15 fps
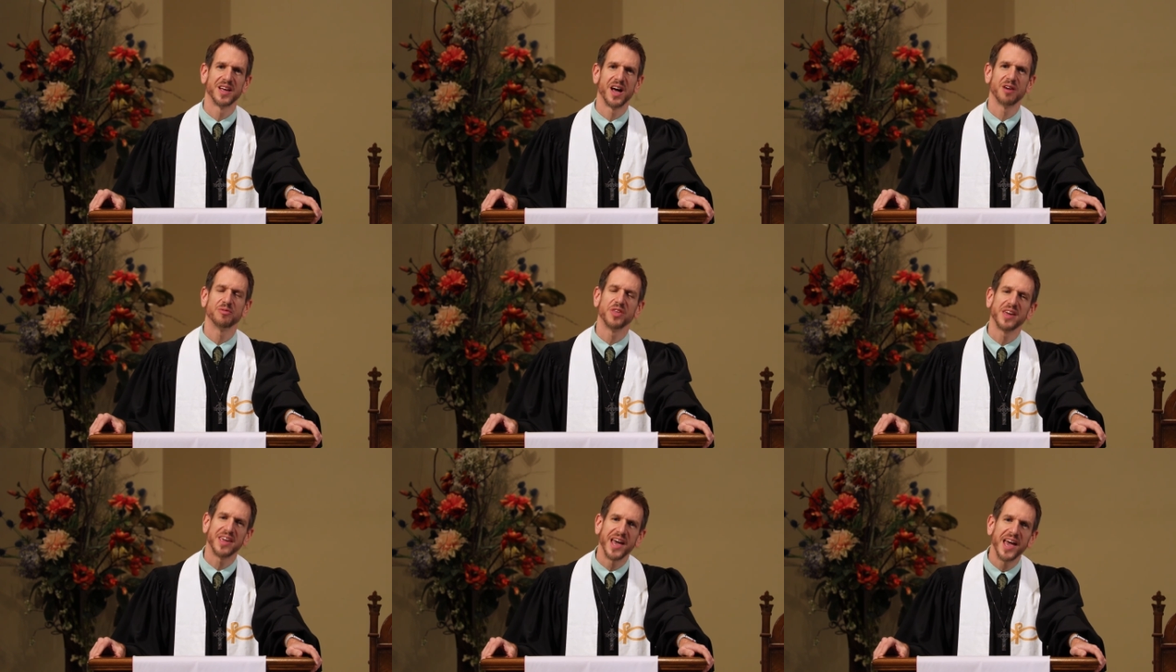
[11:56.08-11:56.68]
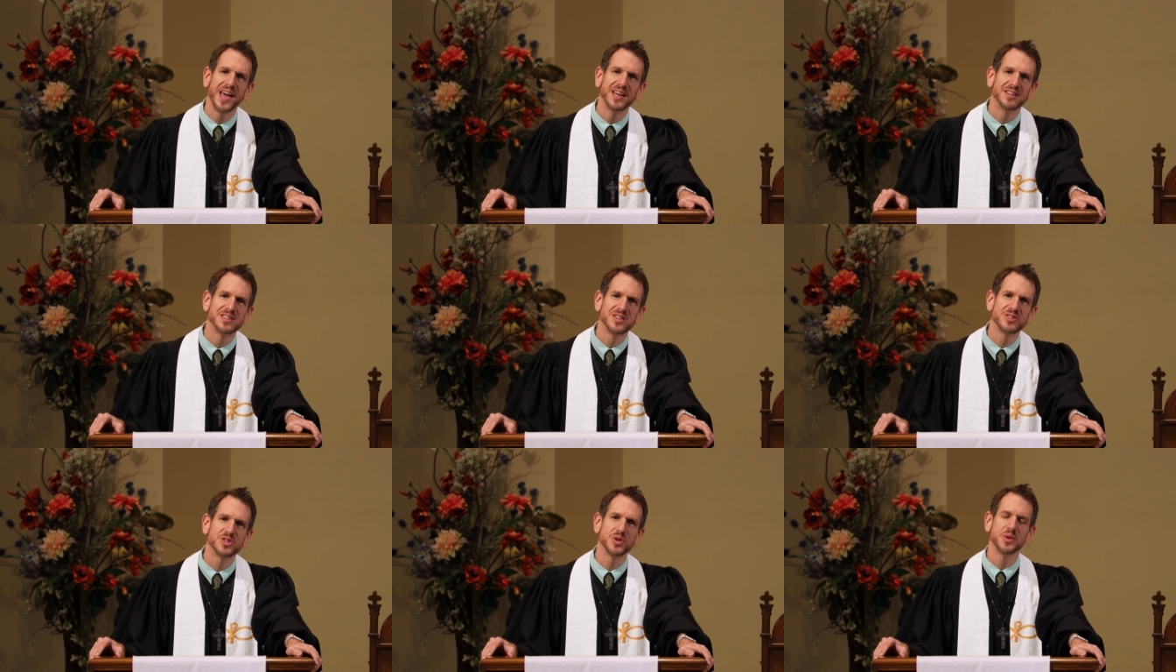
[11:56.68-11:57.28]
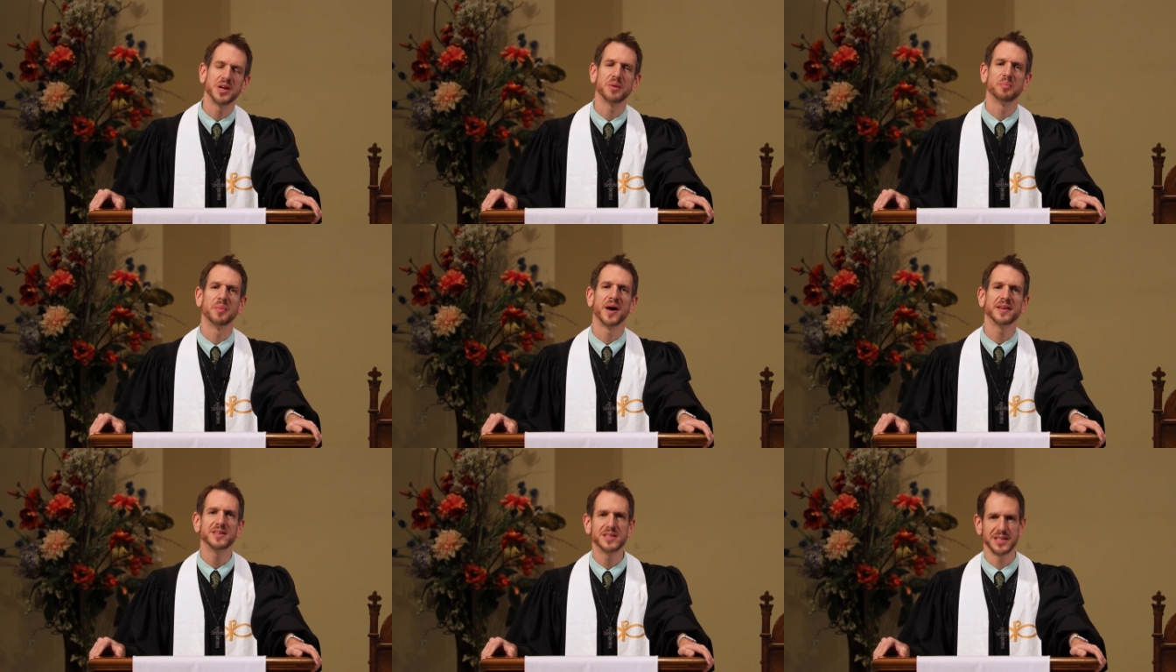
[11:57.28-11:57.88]
of the gate to an
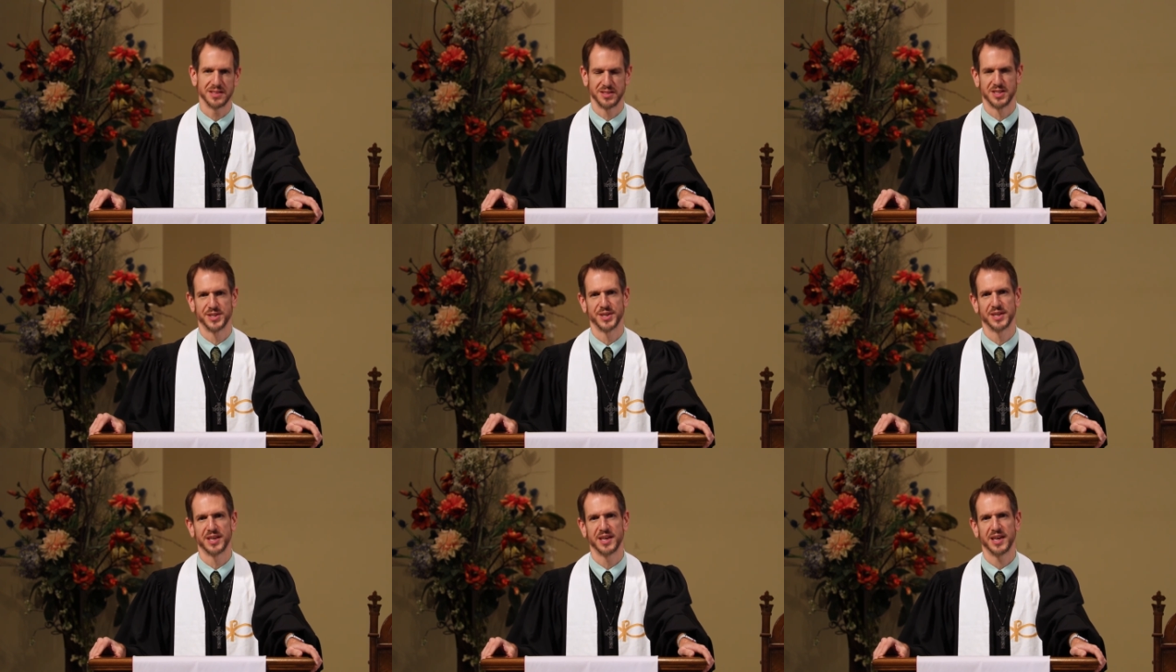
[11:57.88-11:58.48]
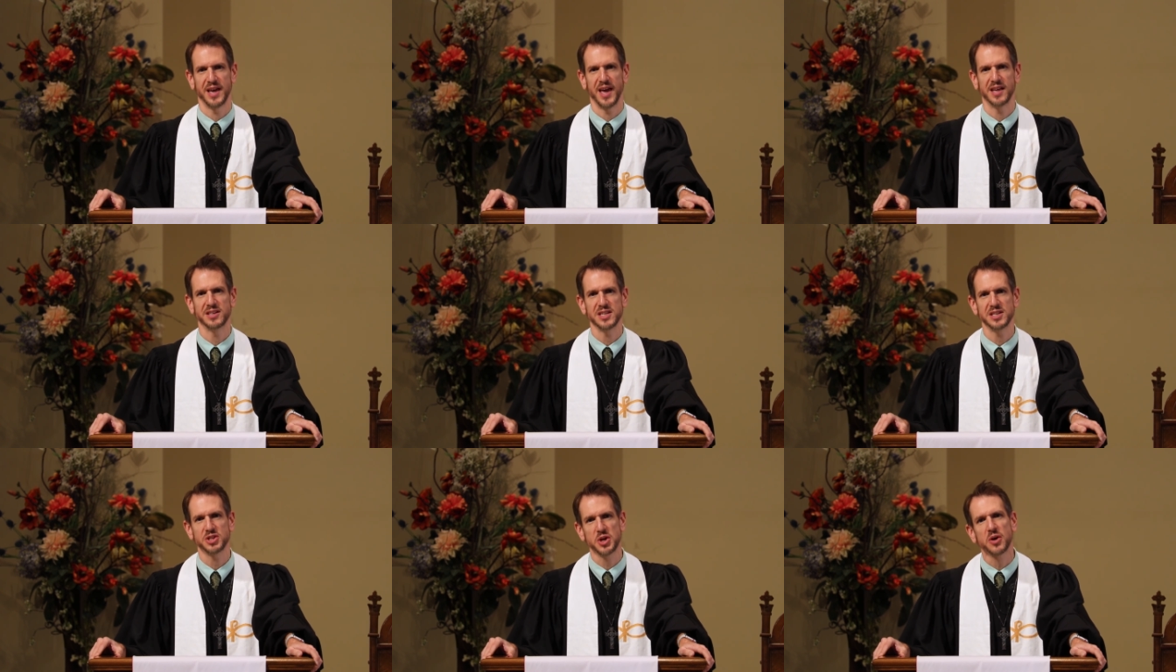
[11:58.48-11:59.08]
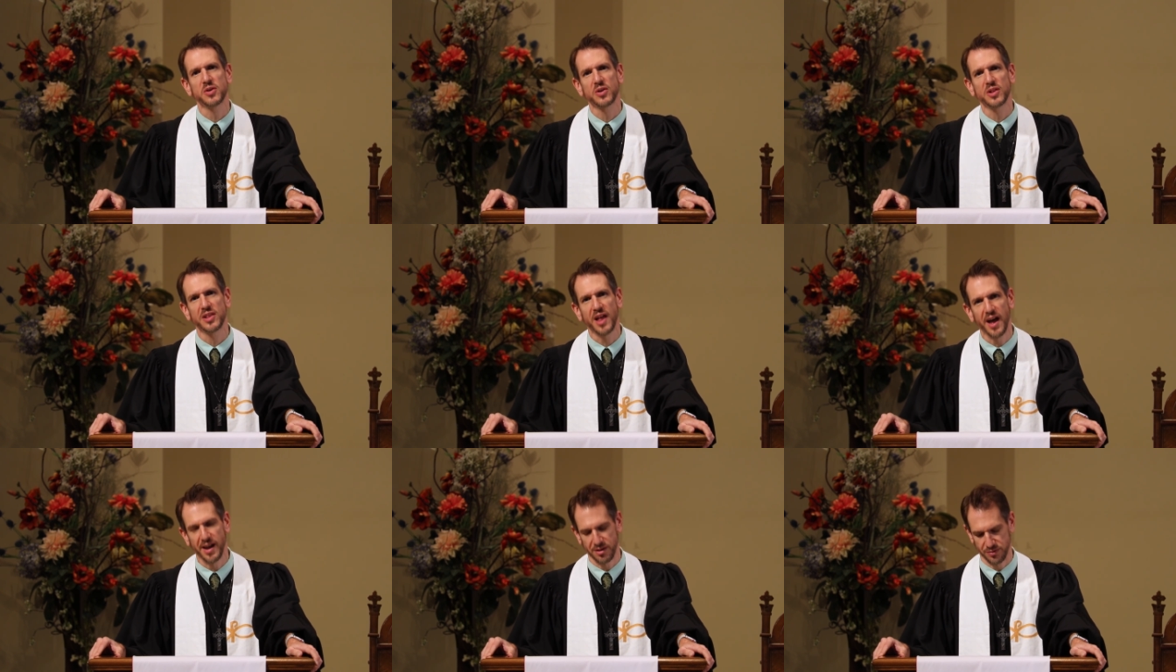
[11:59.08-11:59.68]
abundant and eternal
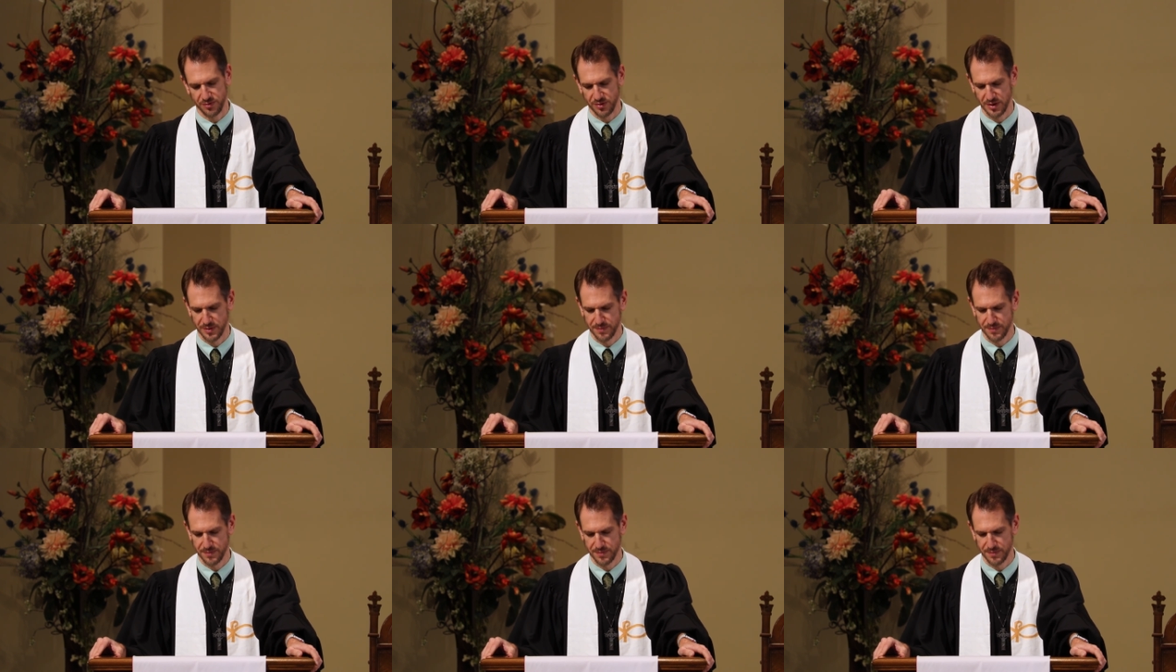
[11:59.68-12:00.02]
life.